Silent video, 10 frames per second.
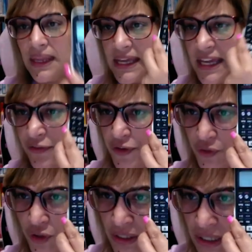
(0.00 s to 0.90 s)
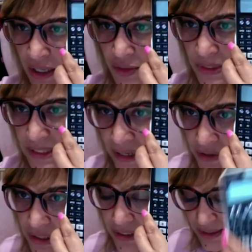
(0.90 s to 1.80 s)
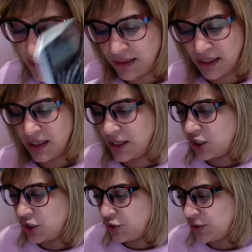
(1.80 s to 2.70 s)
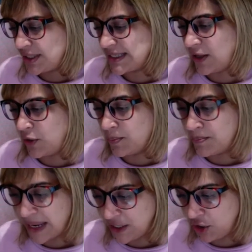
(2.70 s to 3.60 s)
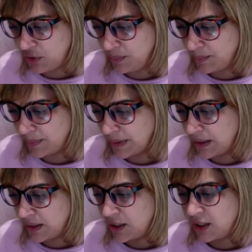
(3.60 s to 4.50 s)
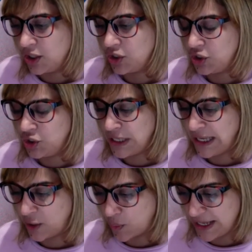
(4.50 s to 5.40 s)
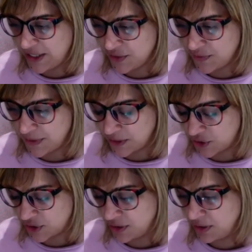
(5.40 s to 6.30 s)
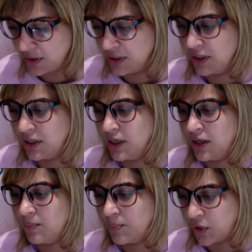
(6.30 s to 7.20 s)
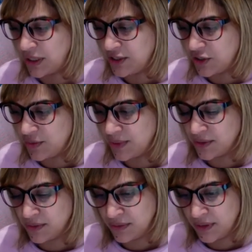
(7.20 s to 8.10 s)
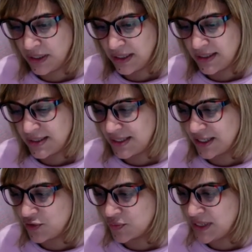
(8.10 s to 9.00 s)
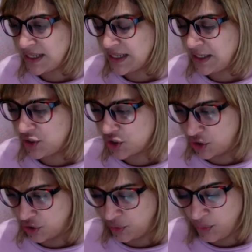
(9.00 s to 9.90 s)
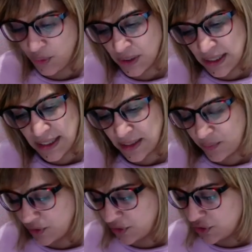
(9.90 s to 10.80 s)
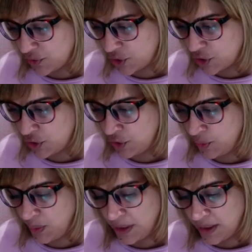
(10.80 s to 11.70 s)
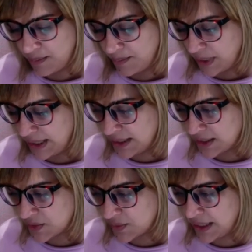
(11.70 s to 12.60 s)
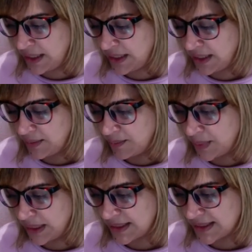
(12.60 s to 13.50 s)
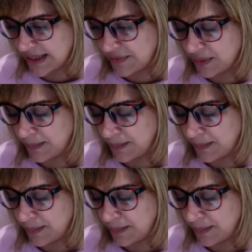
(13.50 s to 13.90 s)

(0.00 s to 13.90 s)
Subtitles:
if you've got the ClassWiz calculator, you can tell menu, equation function, polynomial, degree 2, and we're going to do 2 minus 3 minus 7.